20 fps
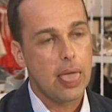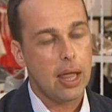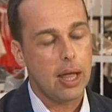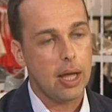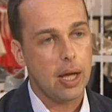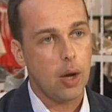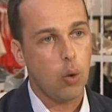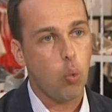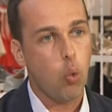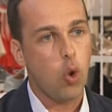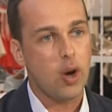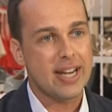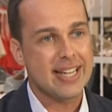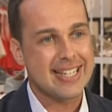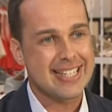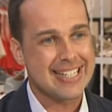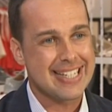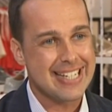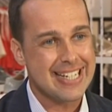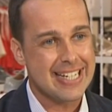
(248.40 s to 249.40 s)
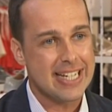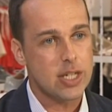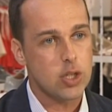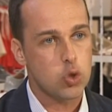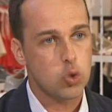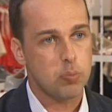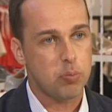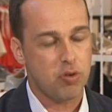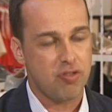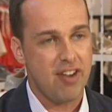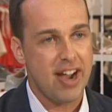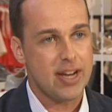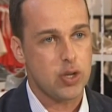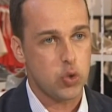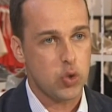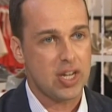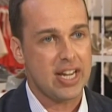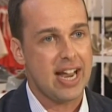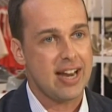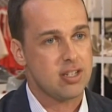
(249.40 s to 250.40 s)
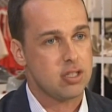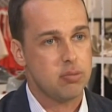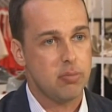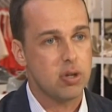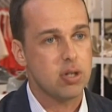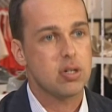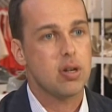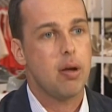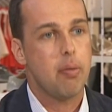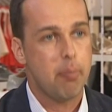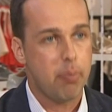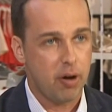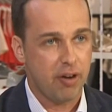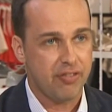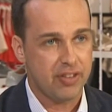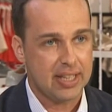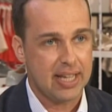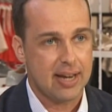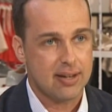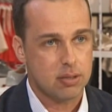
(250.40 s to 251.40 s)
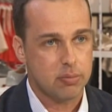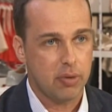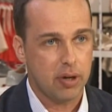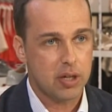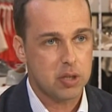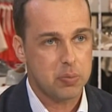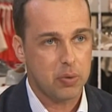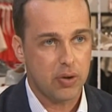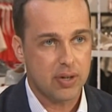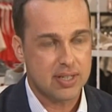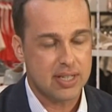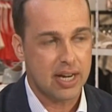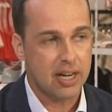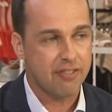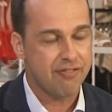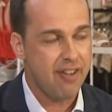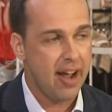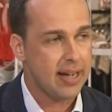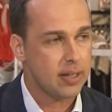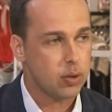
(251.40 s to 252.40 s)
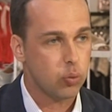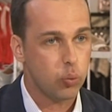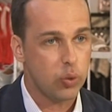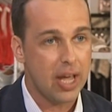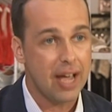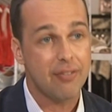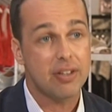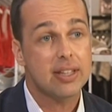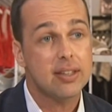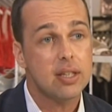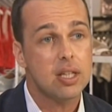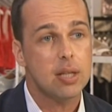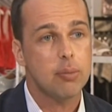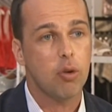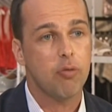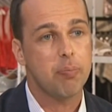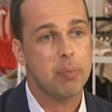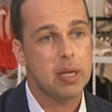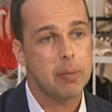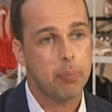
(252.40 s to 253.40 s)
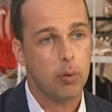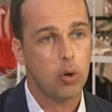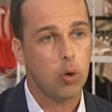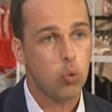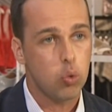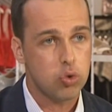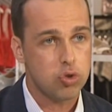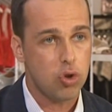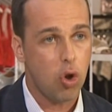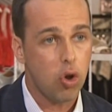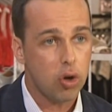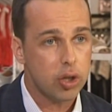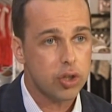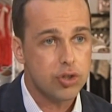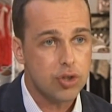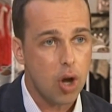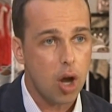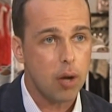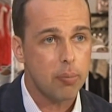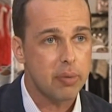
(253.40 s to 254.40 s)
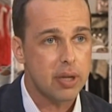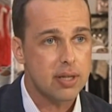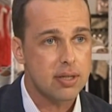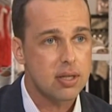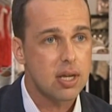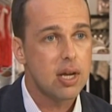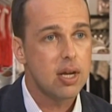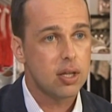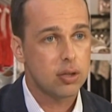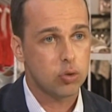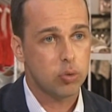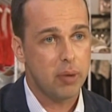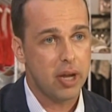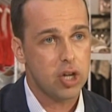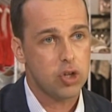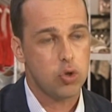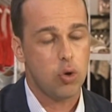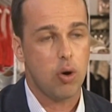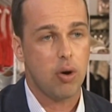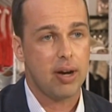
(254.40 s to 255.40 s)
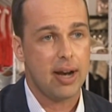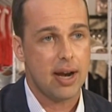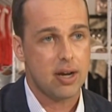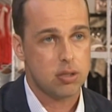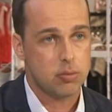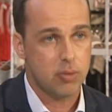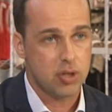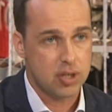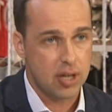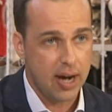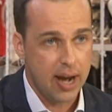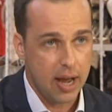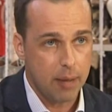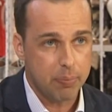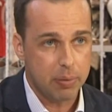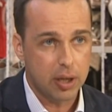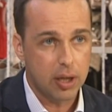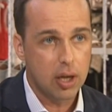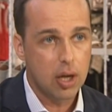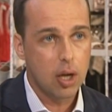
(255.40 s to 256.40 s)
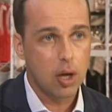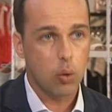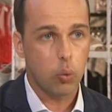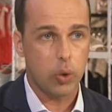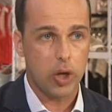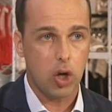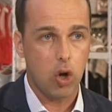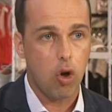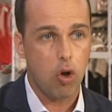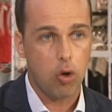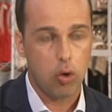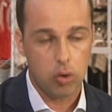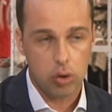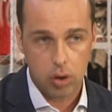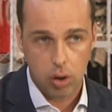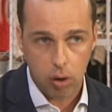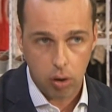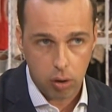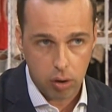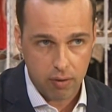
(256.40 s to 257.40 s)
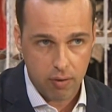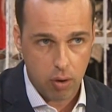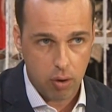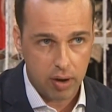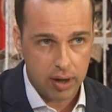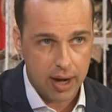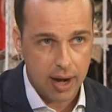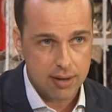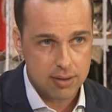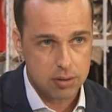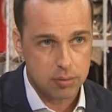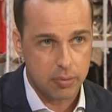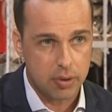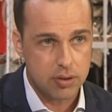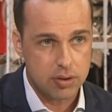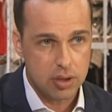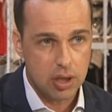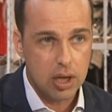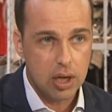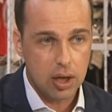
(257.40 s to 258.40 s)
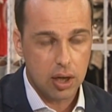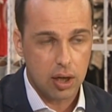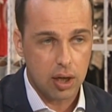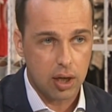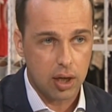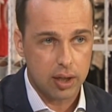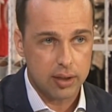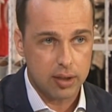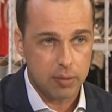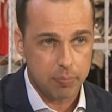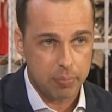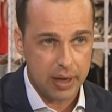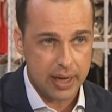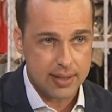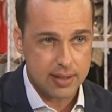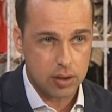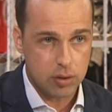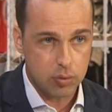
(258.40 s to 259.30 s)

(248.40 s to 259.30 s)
uh, what is needed to provide to the customers perfect customer experience. And the fact that we have a team of people whose only job is mm. to make sure our customers are happy. We call all of our customers, uh, the place